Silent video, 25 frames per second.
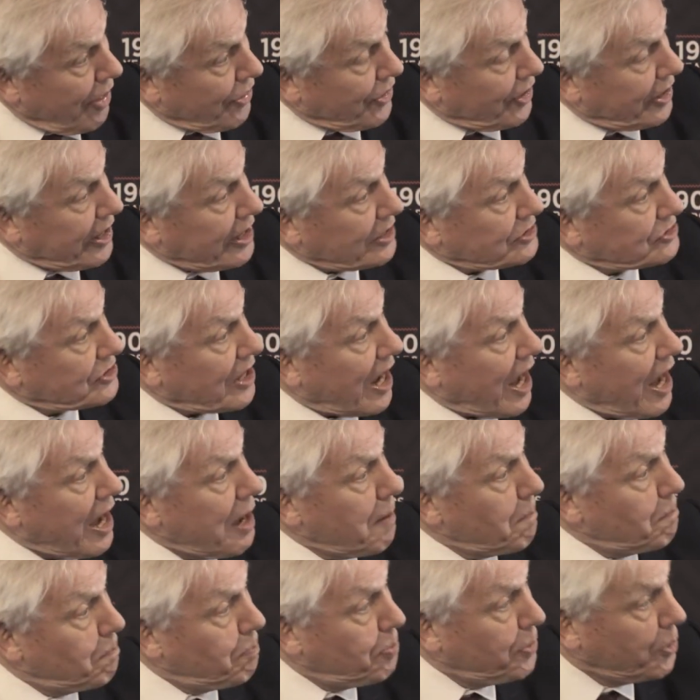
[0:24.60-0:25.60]
that it's
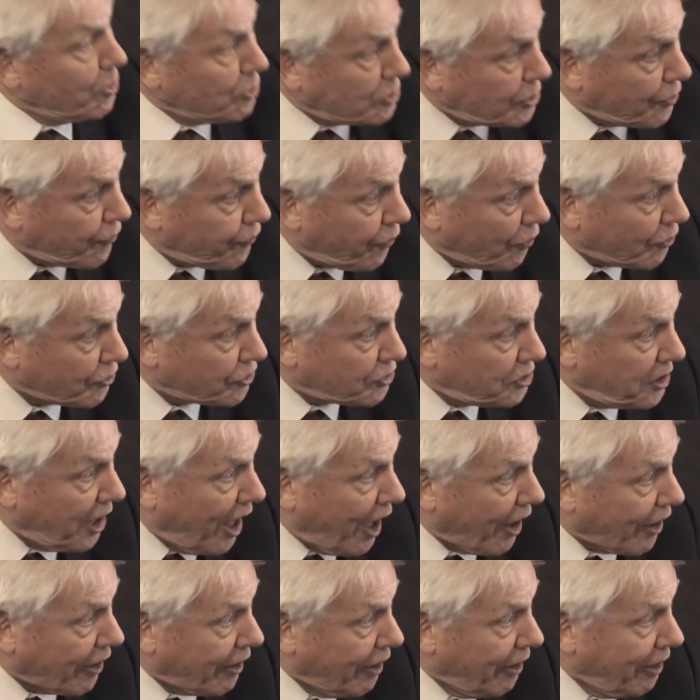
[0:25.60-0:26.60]
a beautiful
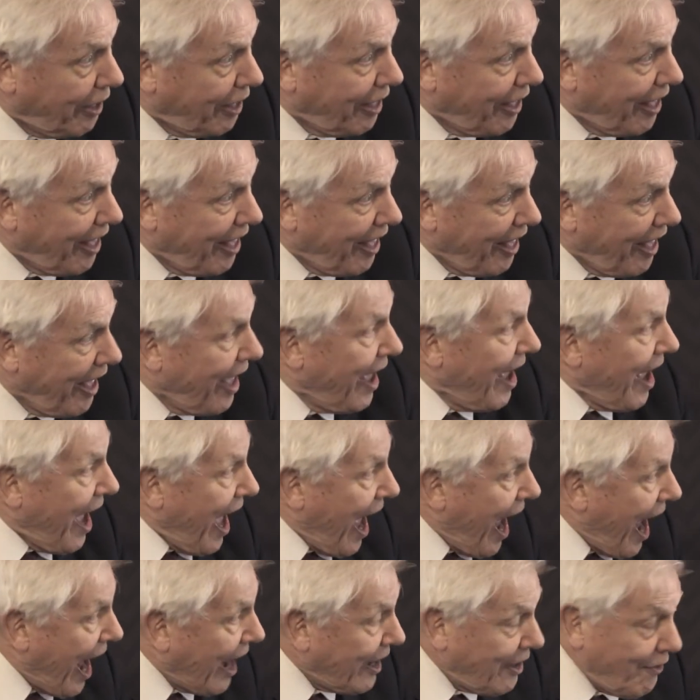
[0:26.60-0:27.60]
slug.
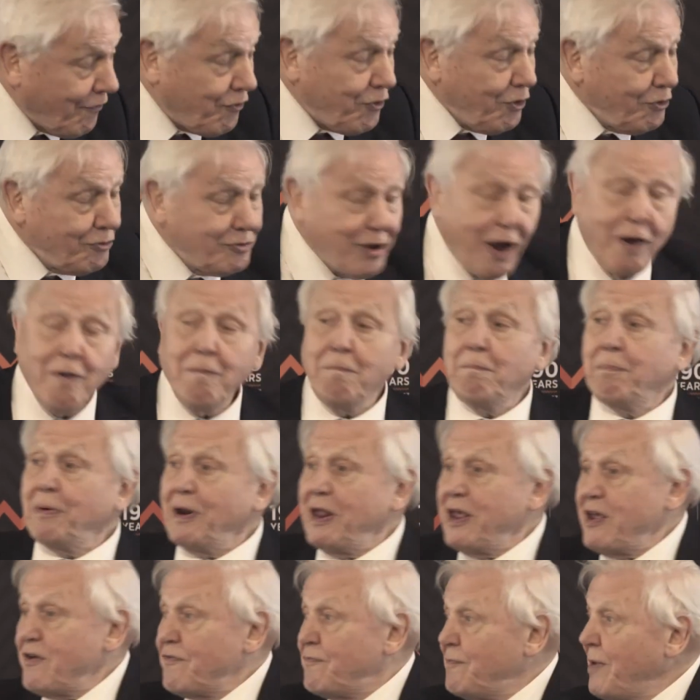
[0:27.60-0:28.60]
And if you don't
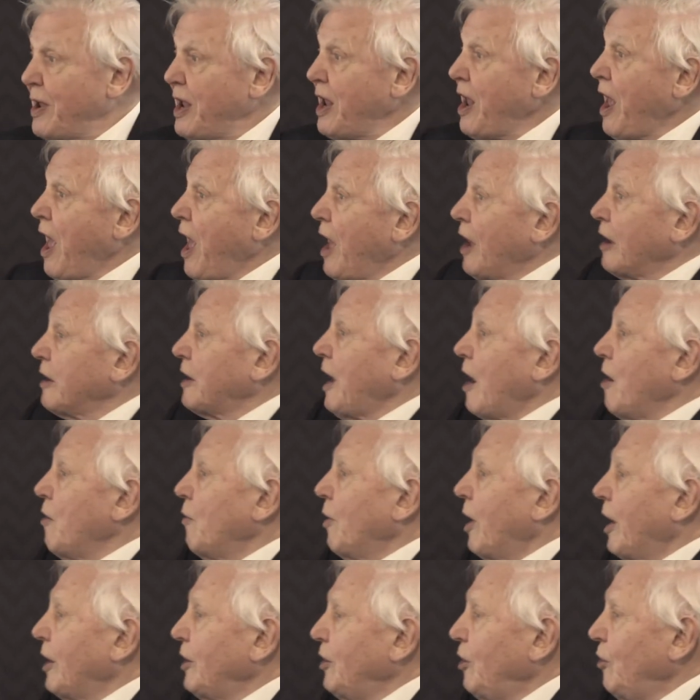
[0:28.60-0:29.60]
believe me,
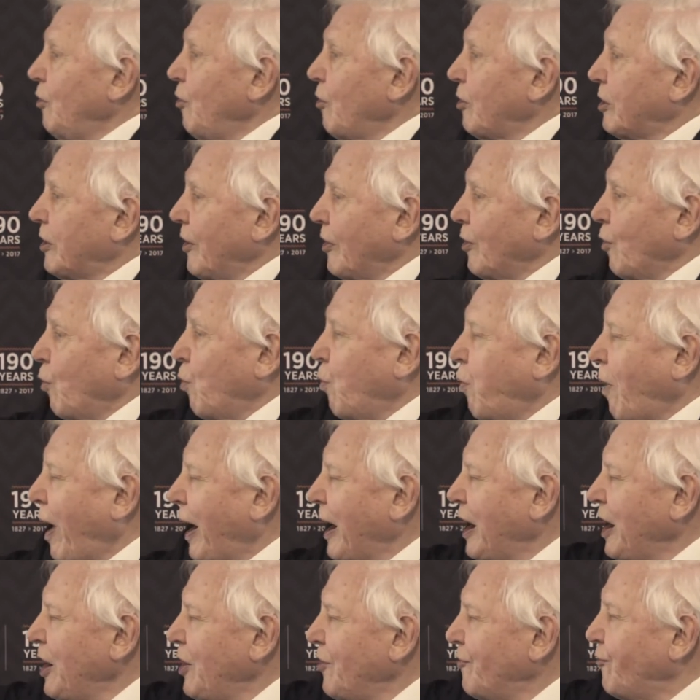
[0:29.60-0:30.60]
go and look at the
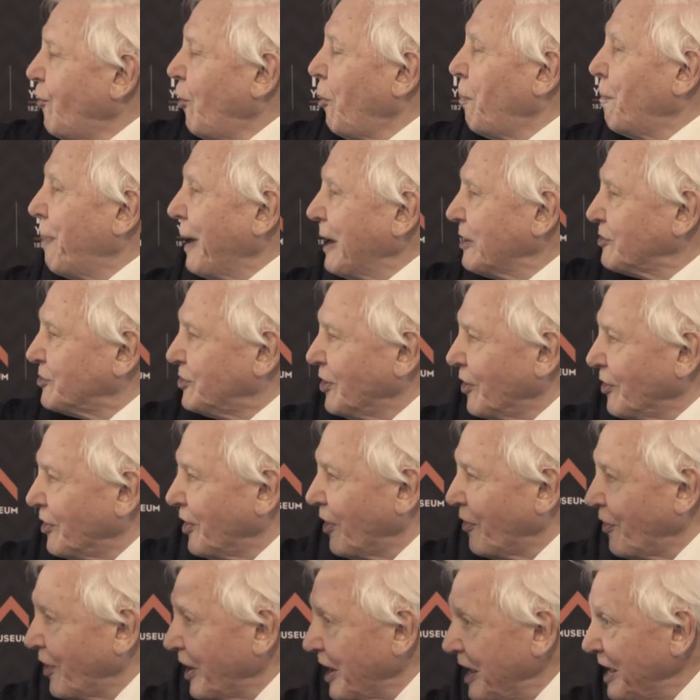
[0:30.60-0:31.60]
wonderful picture
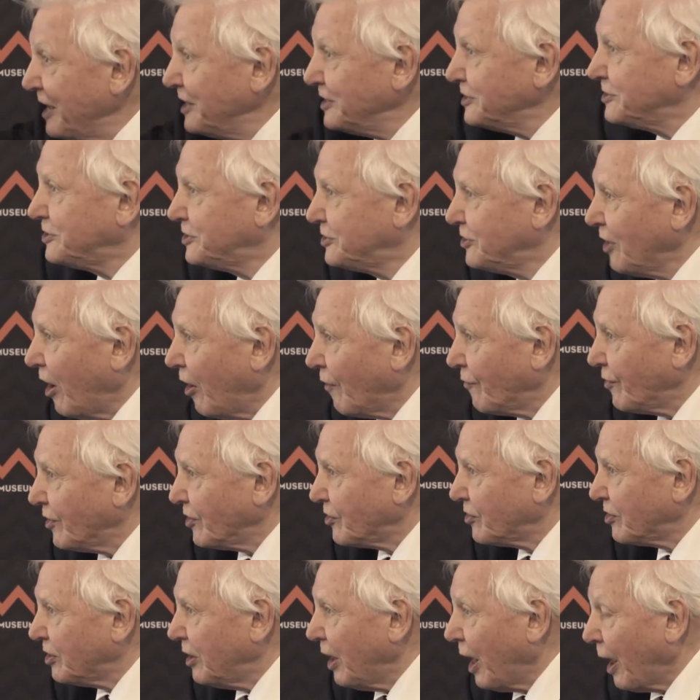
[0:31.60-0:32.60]
that there is of
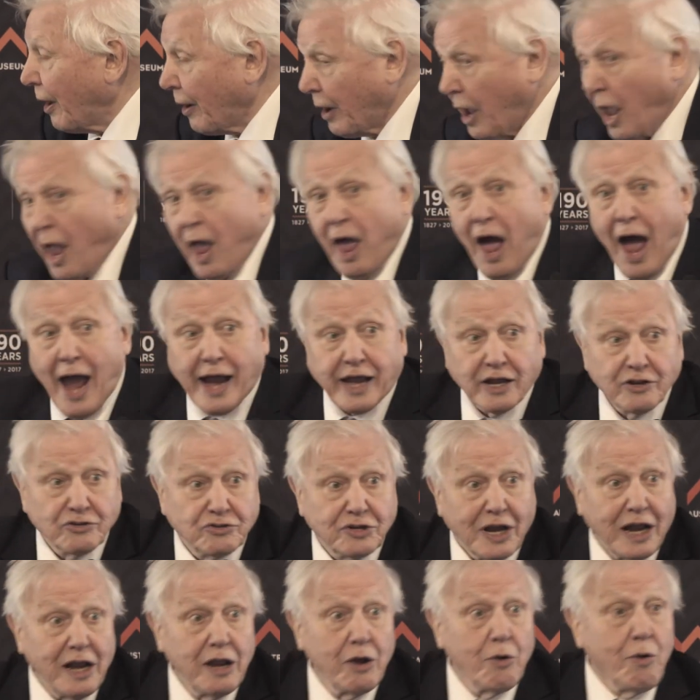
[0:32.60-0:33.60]
this slug. I can
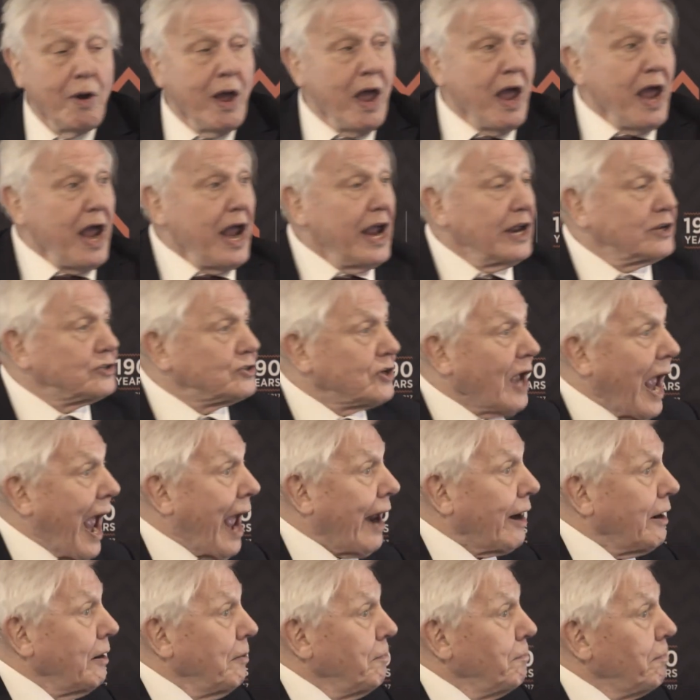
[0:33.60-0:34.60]
tell you it's
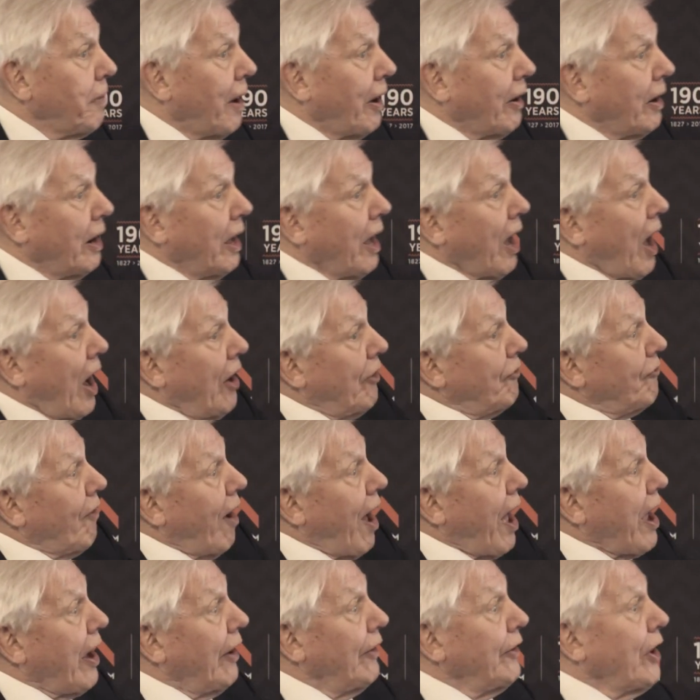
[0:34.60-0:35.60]

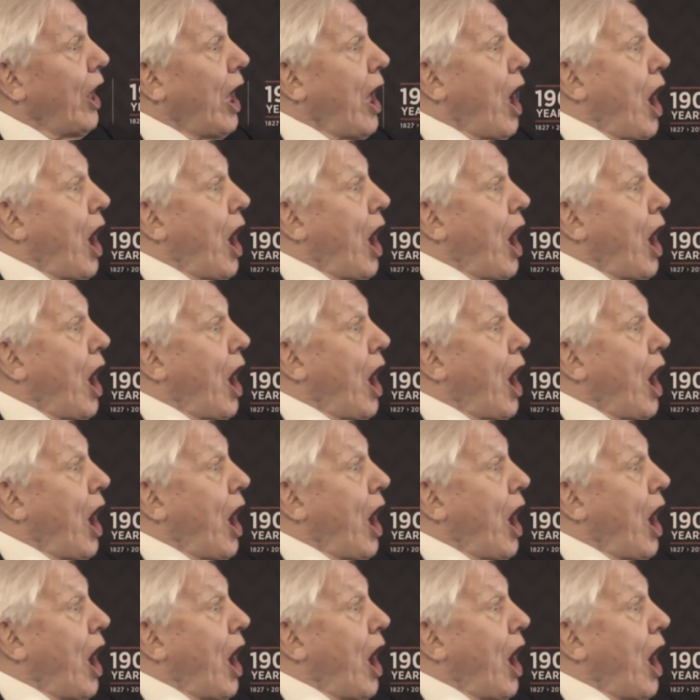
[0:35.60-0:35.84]
Attenborougharion